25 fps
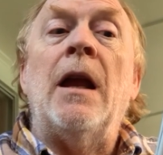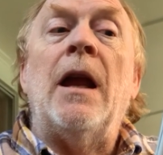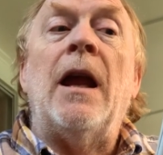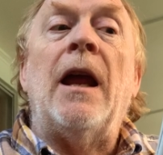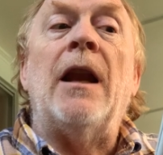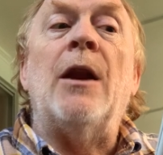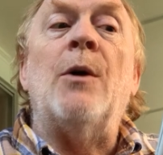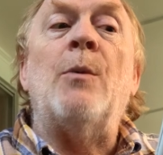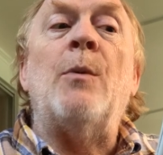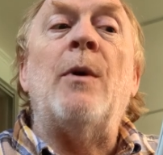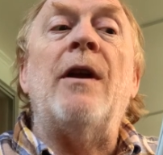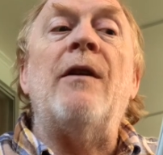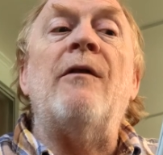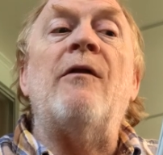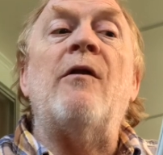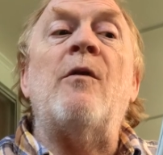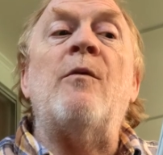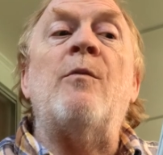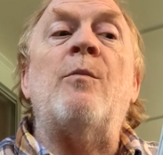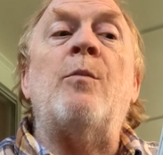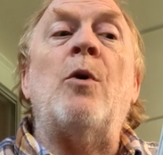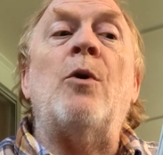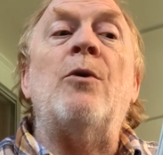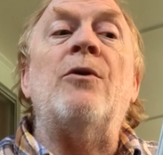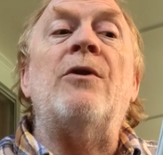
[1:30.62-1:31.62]
and a wave
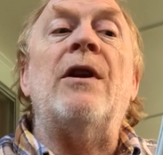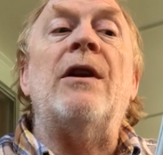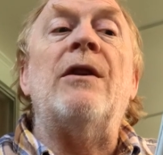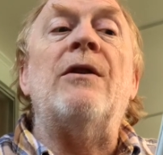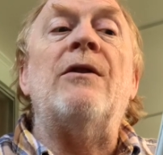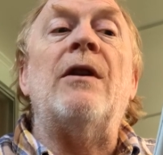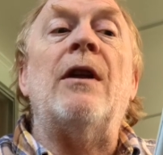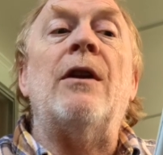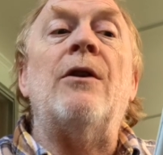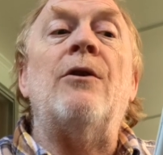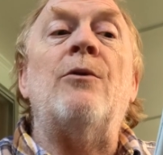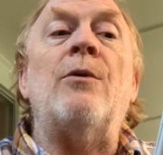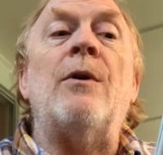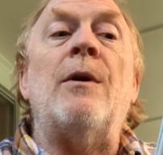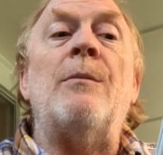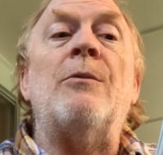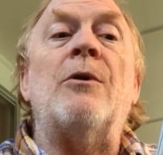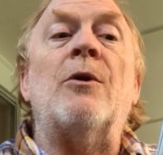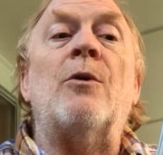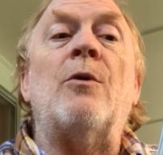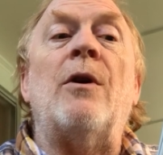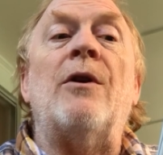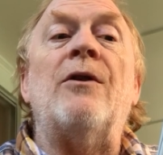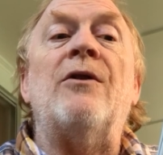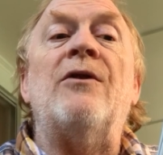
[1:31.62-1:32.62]
of protests had swept
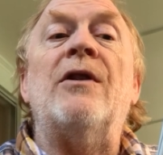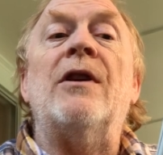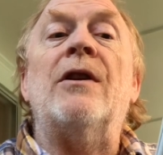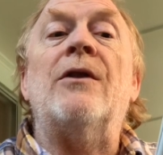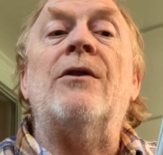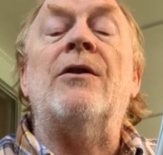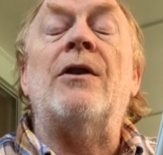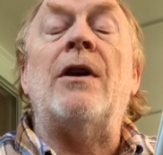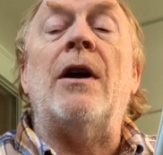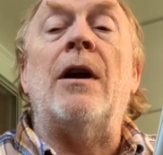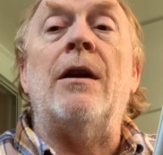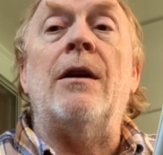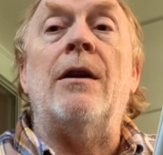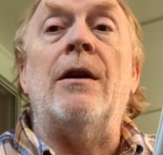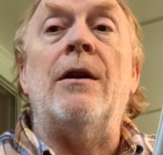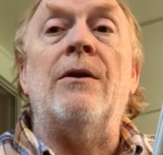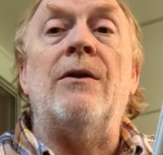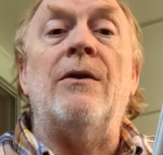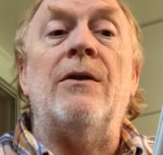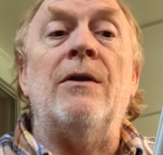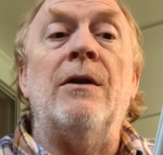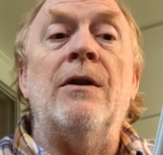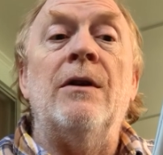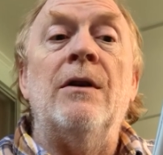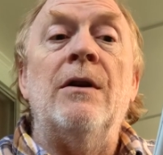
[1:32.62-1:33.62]
across six
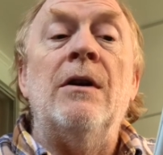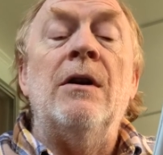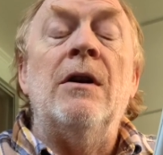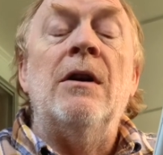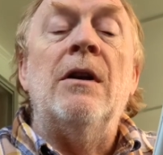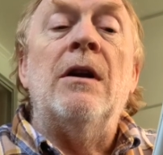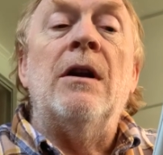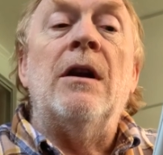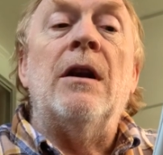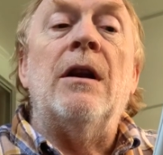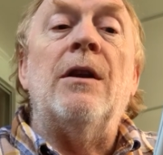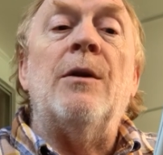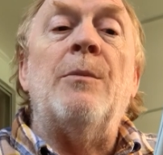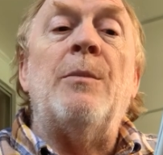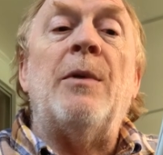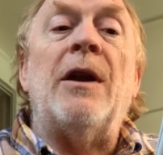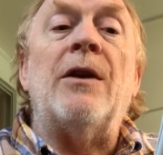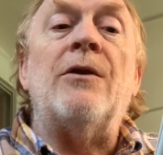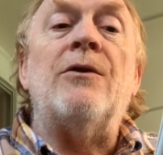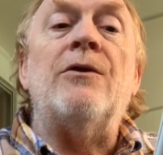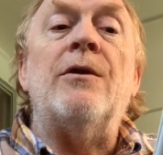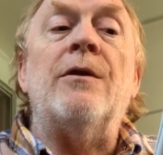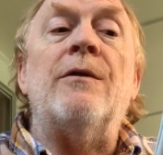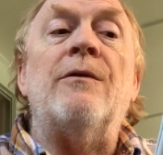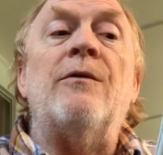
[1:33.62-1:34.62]
continents in the
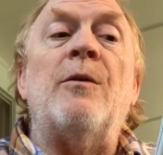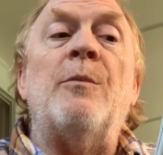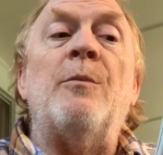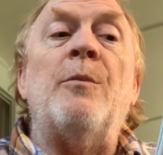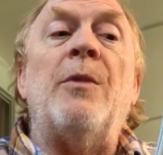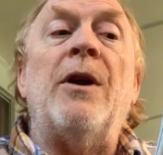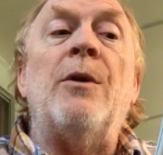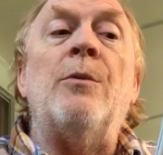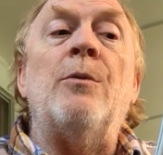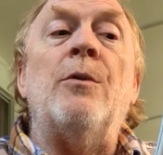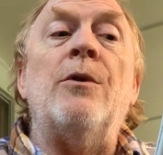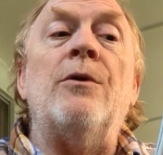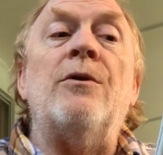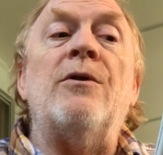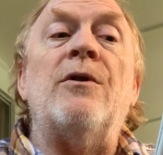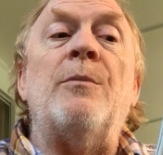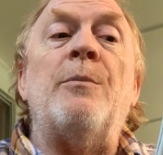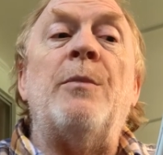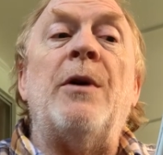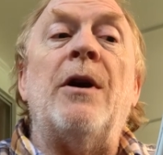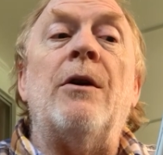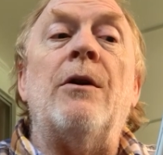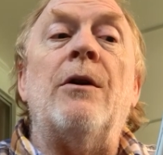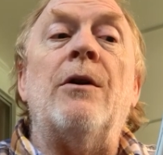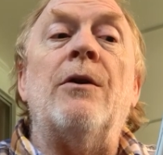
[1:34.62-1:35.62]
past year from Beirut to
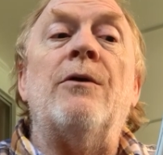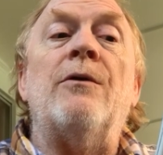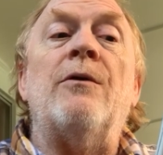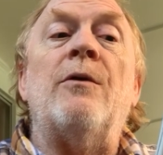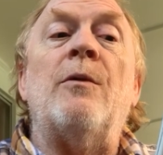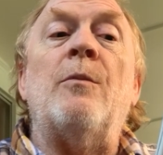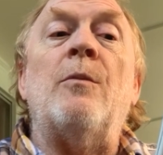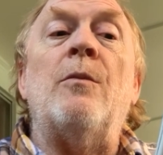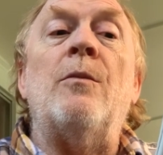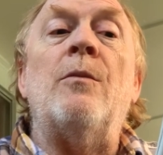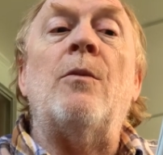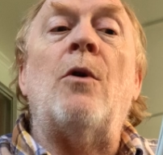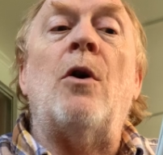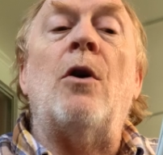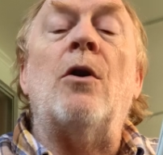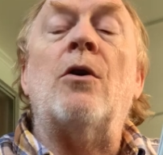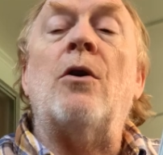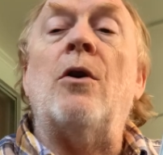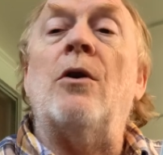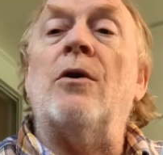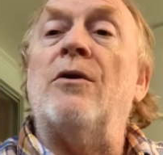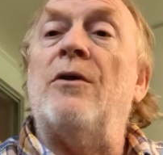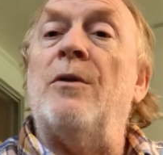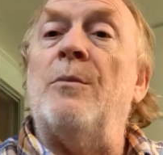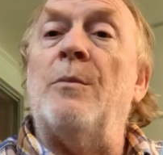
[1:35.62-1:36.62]
Paris, from Hong
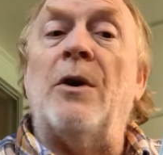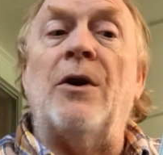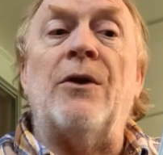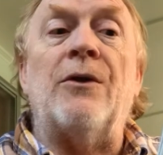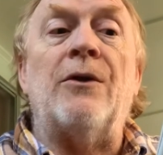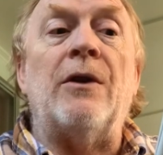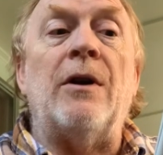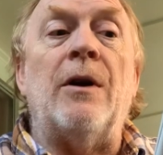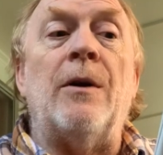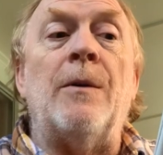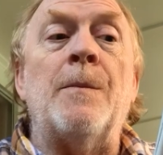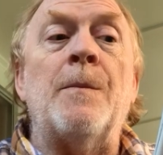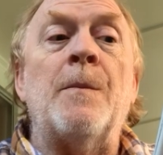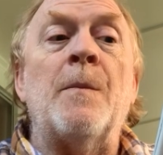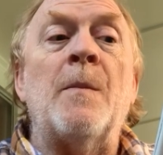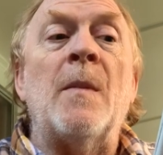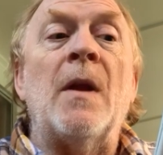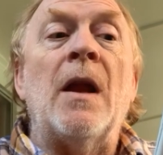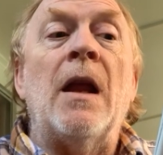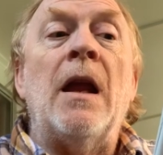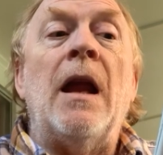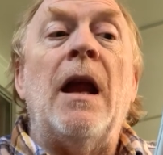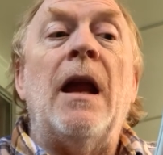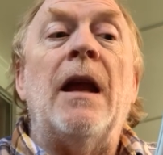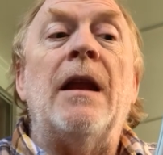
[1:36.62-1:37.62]
Kong to Moscow.
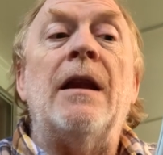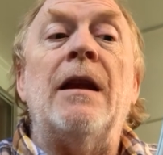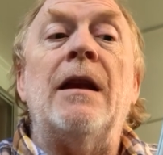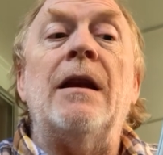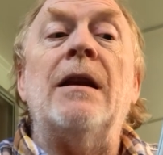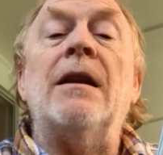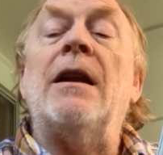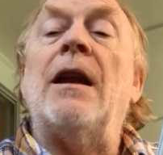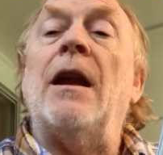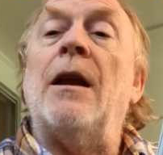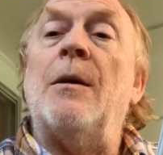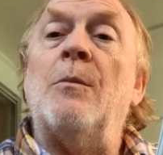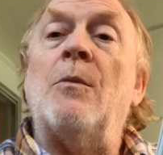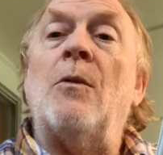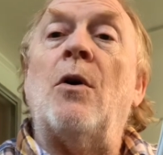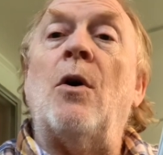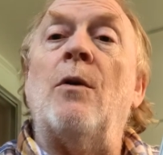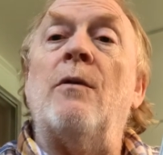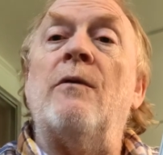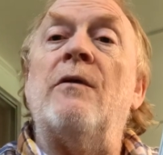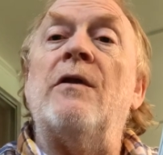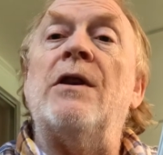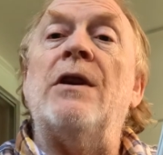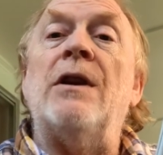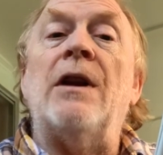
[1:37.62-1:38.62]
And then came
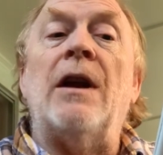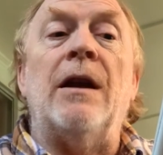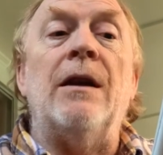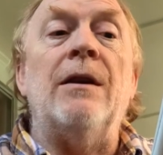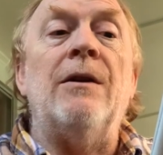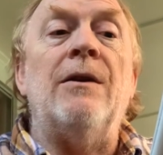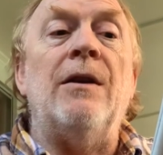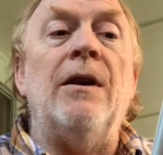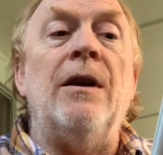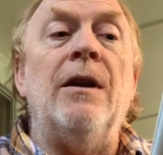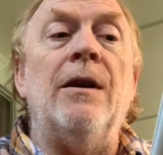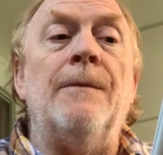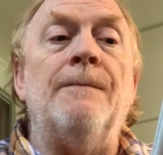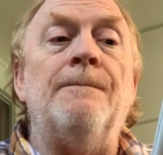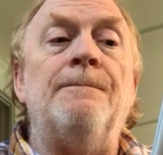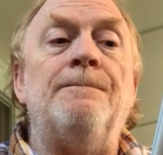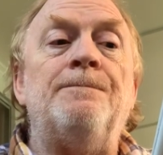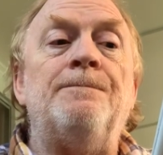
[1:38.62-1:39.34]
COVID-19.